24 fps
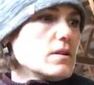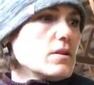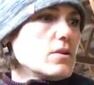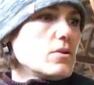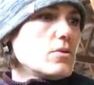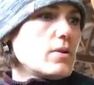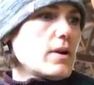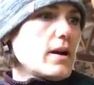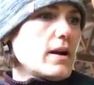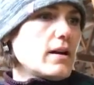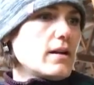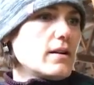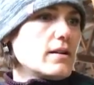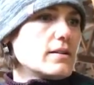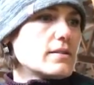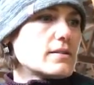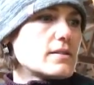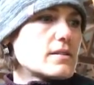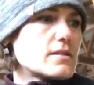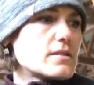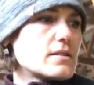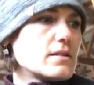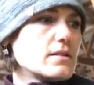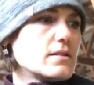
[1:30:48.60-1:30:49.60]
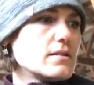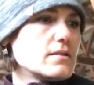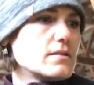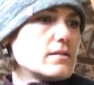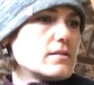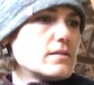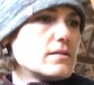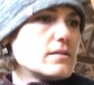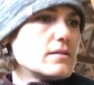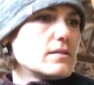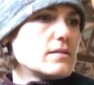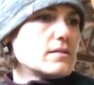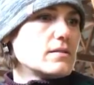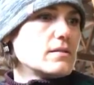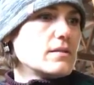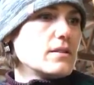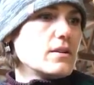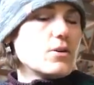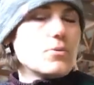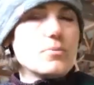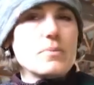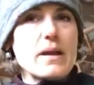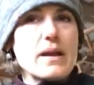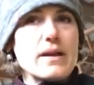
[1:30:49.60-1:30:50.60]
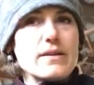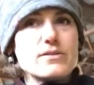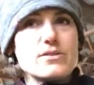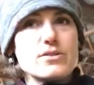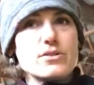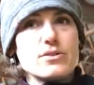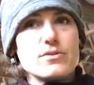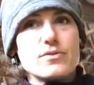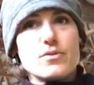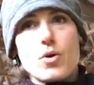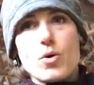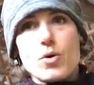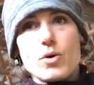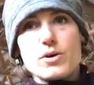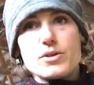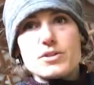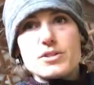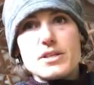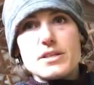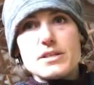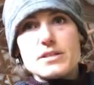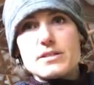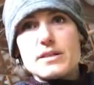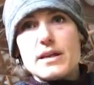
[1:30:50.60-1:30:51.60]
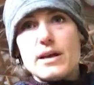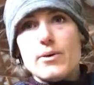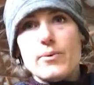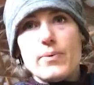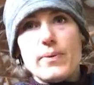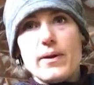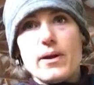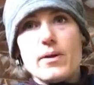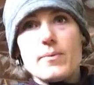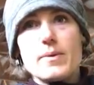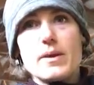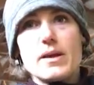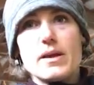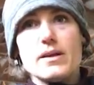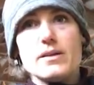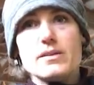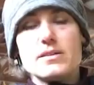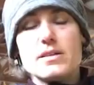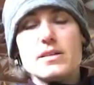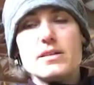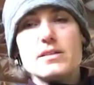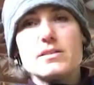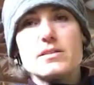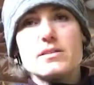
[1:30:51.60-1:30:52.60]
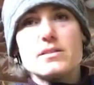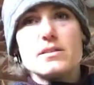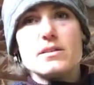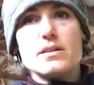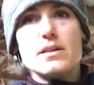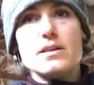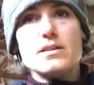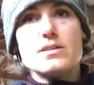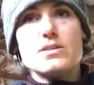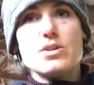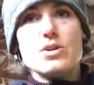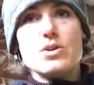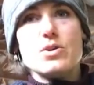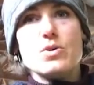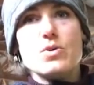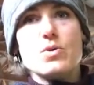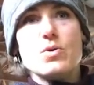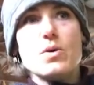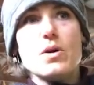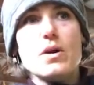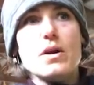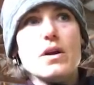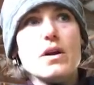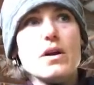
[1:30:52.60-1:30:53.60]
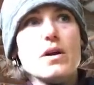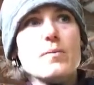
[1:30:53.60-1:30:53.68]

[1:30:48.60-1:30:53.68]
Who else? You know, Manzer, of course, he's down there because he's new.